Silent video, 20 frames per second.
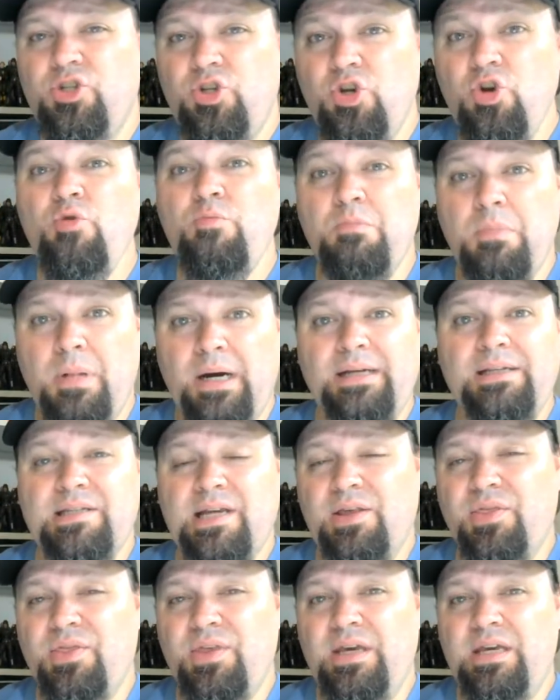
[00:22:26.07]
2 months,
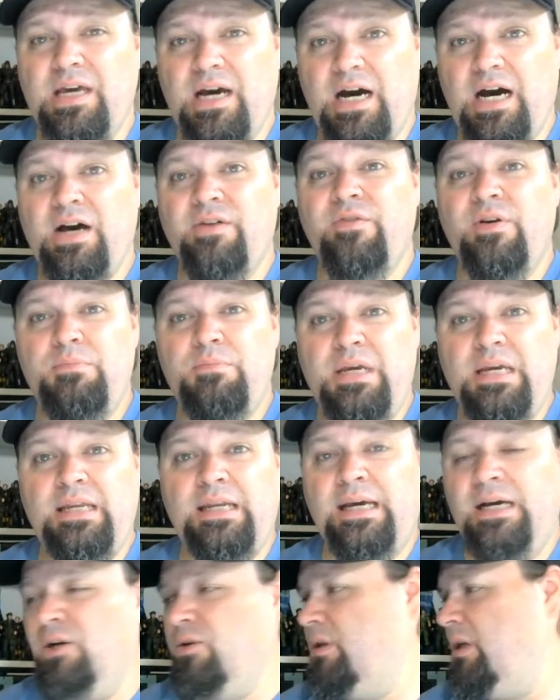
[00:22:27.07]
I think, of it being
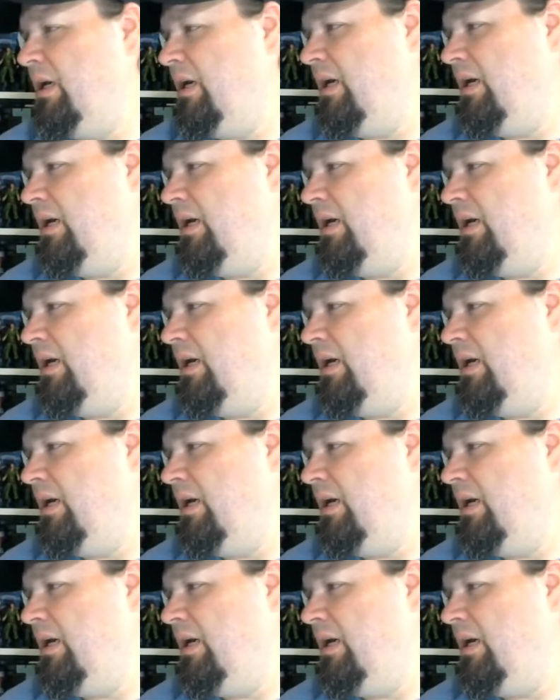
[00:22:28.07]
out.